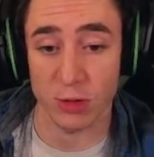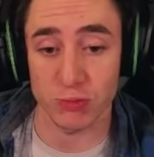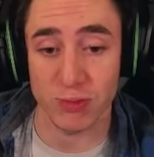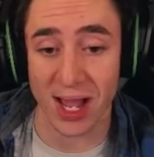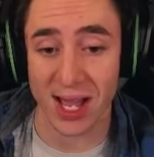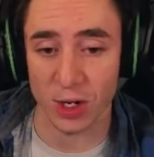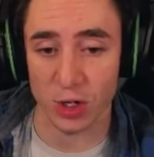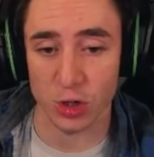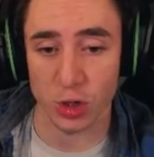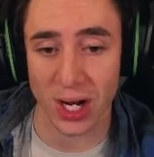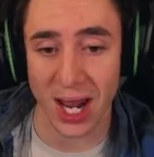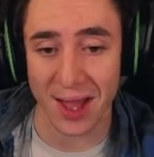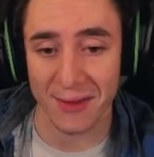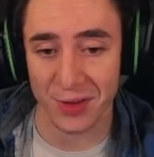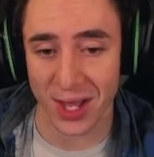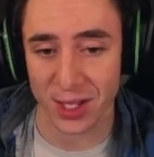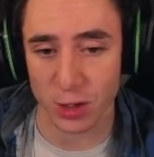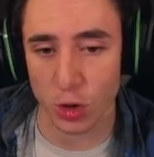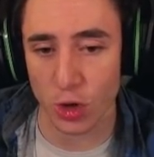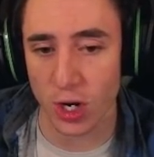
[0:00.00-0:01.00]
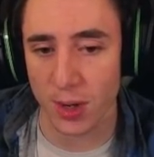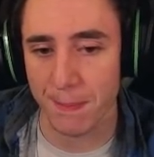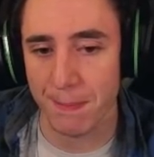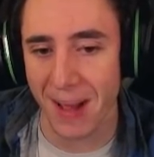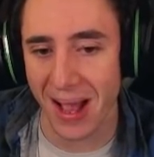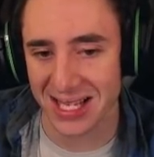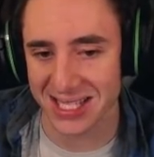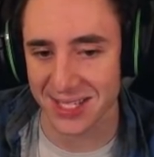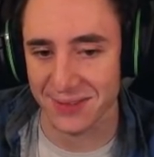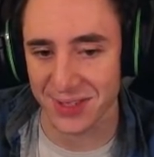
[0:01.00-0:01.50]
red on your left. Like, you're in
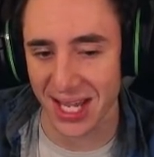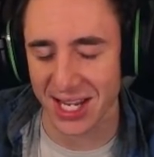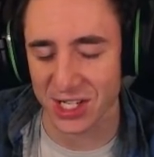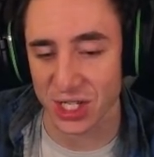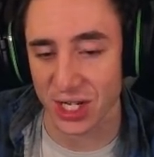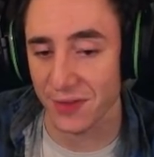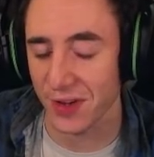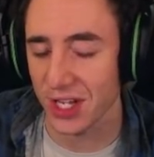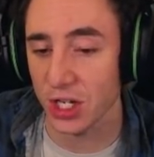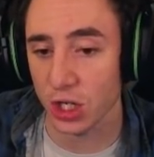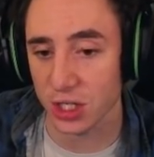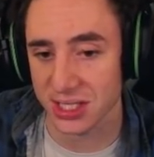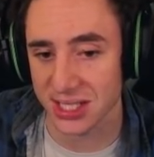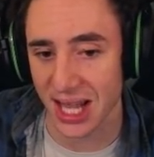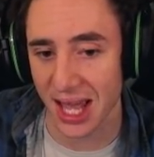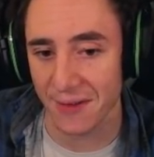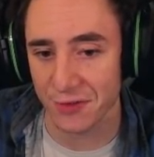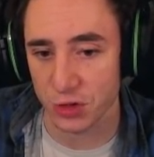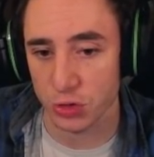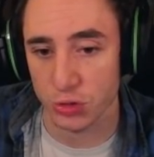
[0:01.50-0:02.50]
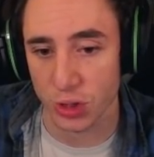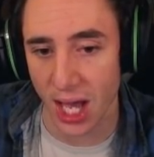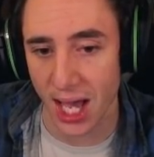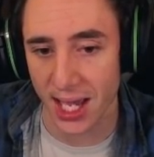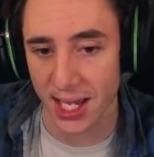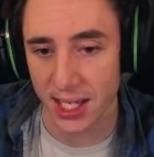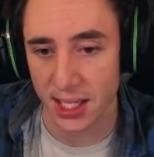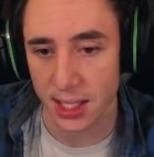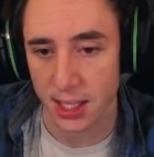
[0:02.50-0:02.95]
massive danger. If he looks left, you die.